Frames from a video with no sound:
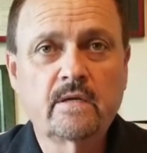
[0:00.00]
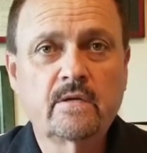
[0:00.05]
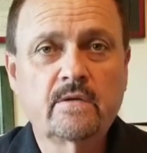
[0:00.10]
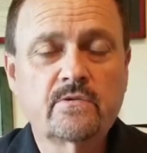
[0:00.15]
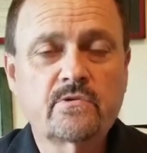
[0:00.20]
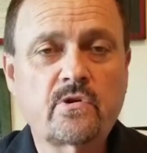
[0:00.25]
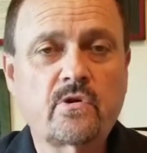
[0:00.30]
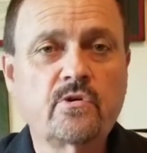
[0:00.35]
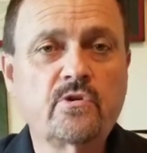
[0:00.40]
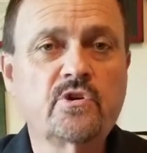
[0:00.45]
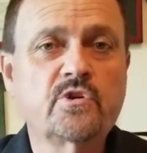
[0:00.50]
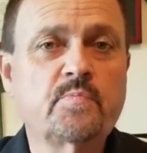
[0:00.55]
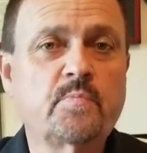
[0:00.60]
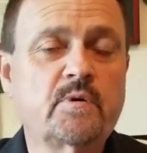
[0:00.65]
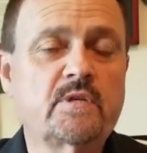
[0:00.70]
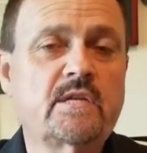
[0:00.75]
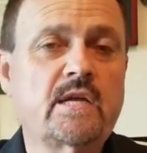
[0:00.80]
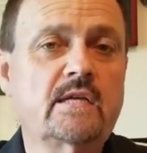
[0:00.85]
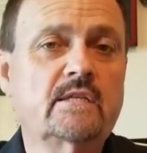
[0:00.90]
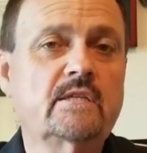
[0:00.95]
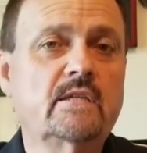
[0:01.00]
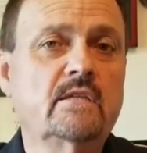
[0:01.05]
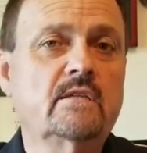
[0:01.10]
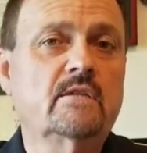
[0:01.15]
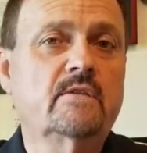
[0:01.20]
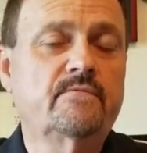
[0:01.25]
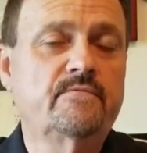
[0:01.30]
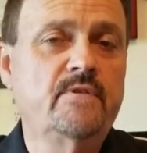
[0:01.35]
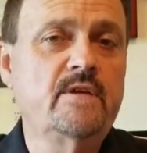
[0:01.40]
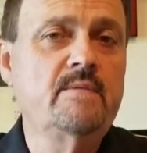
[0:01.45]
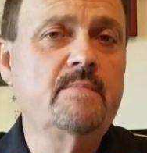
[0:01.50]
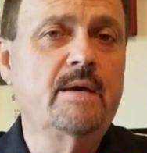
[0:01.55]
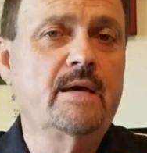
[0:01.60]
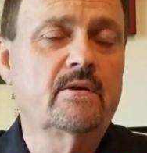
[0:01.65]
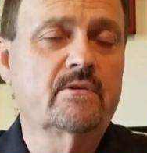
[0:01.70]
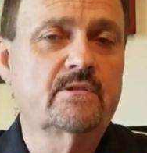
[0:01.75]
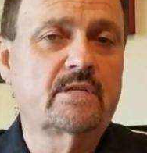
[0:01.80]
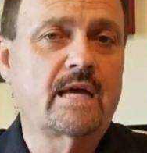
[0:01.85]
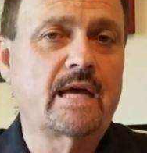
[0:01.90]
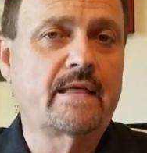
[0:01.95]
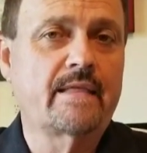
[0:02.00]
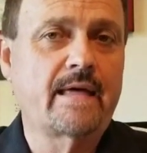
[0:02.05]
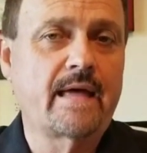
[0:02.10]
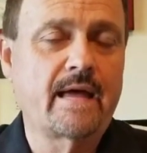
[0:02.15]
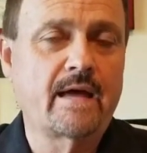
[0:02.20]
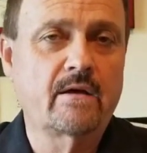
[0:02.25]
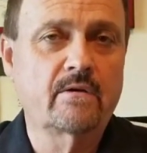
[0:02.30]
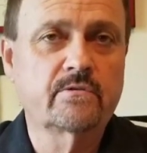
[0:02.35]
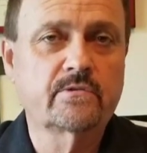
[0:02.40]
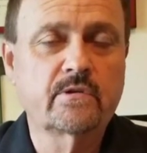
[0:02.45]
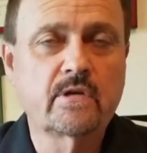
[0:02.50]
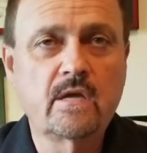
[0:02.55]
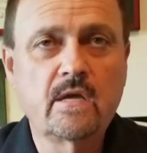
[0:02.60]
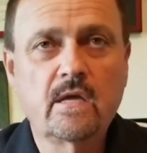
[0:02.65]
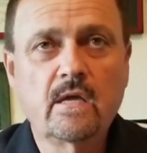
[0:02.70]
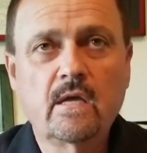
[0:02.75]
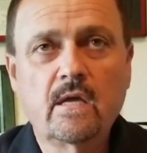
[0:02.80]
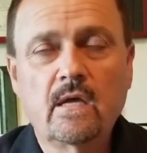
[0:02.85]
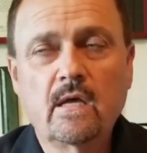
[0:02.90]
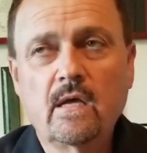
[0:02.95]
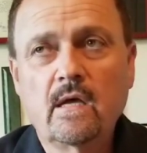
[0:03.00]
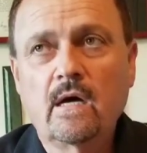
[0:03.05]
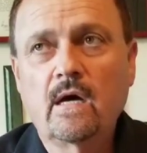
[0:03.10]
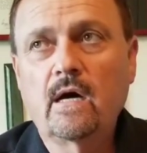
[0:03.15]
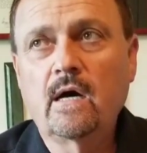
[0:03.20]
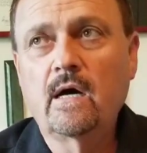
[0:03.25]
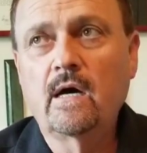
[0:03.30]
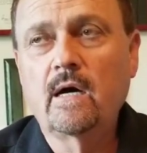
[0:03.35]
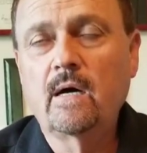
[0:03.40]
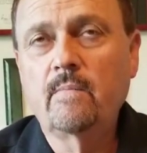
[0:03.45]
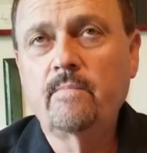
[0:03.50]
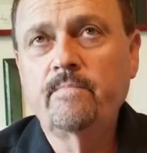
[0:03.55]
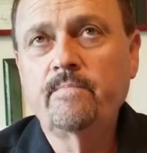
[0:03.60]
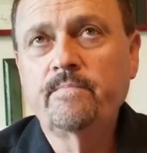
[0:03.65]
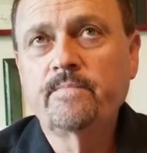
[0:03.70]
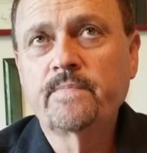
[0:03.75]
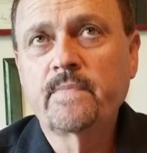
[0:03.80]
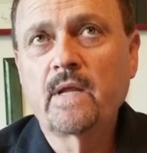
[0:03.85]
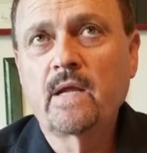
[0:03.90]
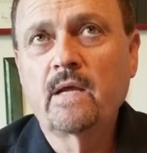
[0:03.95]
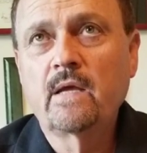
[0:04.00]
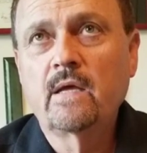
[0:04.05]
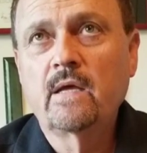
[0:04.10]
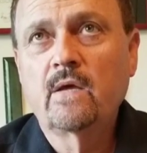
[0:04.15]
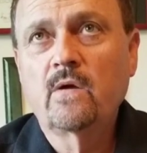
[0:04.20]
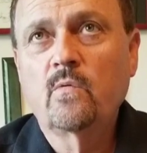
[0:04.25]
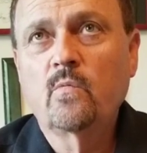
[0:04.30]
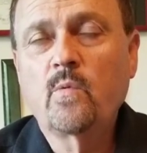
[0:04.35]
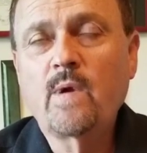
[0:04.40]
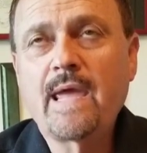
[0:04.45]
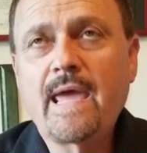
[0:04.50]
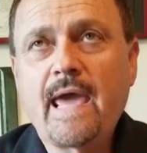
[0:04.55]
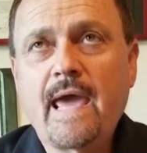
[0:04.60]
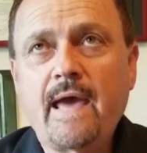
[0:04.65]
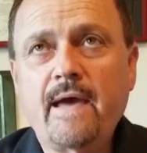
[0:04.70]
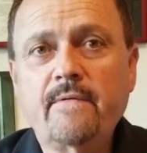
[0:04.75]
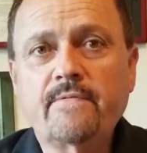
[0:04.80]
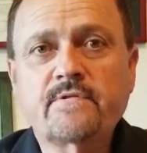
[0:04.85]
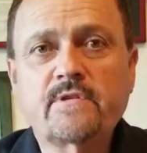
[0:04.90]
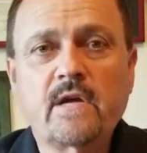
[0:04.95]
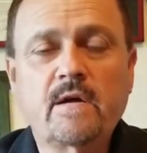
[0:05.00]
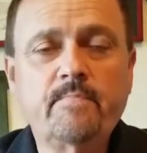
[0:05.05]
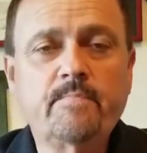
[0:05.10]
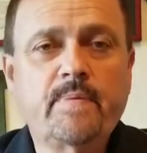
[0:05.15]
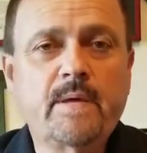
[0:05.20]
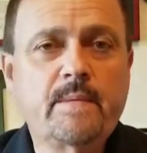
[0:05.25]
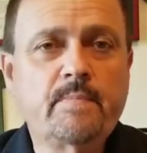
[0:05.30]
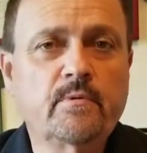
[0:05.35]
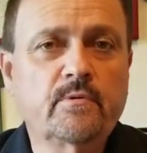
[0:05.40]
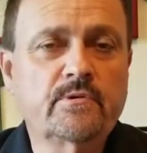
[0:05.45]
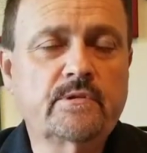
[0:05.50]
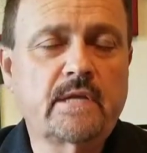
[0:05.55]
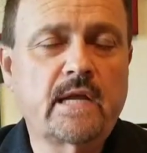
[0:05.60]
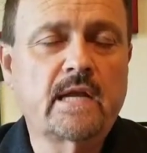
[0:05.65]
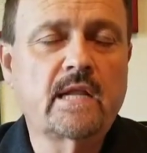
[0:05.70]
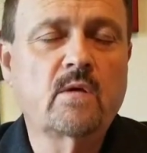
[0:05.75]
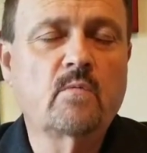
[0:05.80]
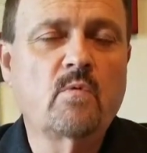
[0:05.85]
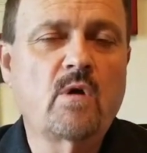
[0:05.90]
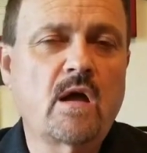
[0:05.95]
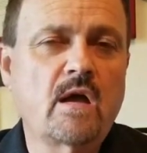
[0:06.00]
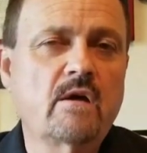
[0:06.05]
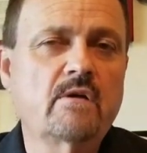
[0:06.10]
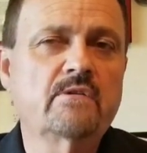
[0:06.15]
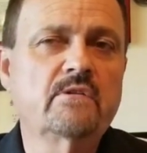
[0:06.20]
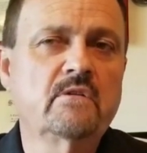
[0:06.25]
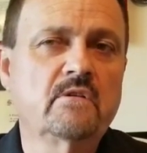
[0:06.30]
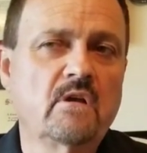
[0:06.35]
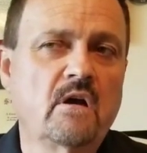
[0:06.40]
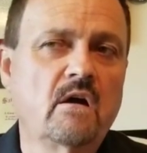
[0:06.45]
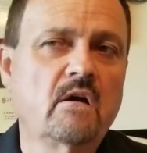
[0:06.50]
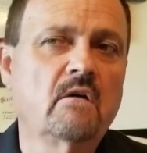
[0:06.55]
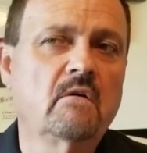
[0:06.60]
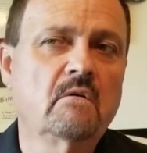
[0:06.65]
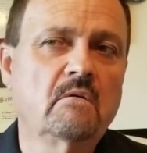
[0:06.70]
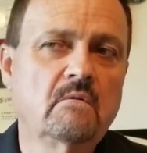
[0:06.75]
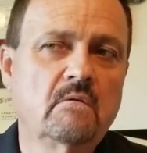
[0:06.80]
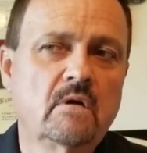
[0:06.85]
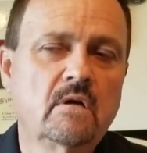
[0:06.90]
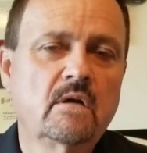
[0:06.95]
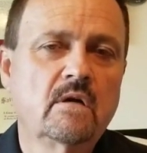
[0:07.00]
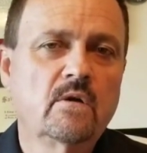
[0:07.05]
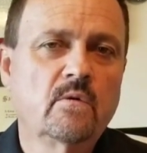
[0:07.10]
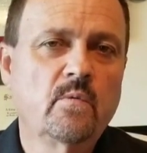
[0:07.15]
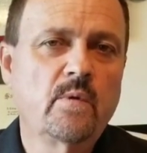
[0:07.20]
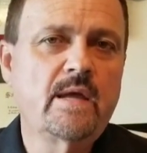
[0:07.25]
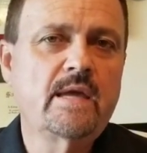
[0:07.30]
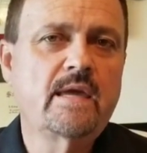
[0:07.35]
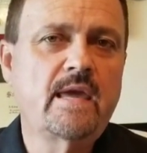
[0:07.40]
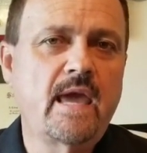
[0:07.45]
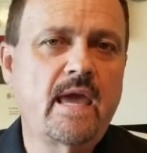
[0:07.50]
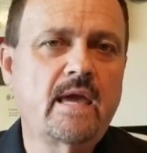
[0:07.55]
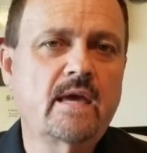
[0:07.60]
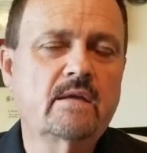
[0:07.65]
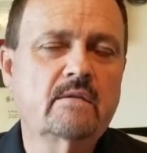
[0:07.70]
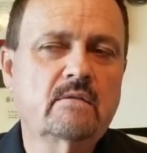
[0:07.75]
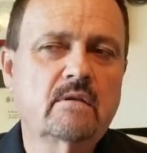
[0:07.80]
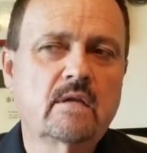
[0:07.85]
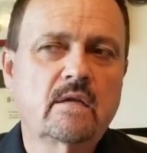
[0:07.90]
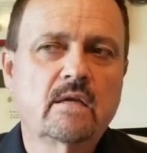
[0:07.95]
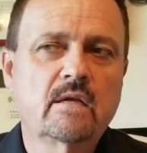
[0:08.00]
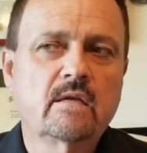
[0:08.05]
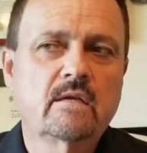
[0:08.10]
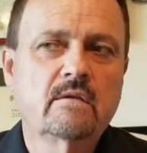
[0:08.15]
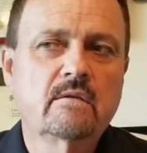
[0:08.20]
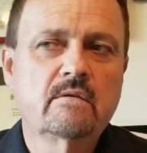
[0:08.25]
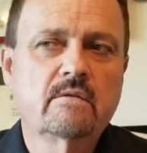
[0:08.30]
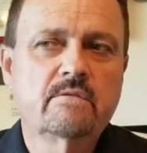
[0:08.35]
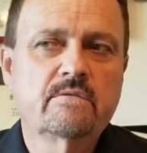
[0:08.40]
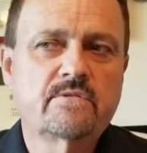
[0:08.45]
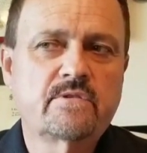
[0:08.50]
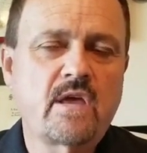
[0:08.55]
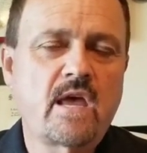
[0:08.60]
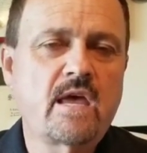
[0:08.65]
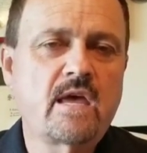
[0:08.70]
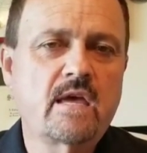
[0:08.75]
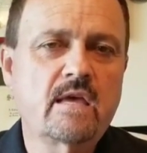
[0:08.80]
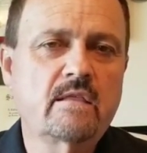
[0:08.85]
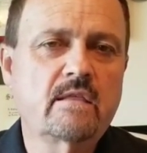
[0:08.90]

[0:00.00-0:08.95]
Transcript: So who's protecting the female side of the house? Um, we have some people stating, well, you know, we can't say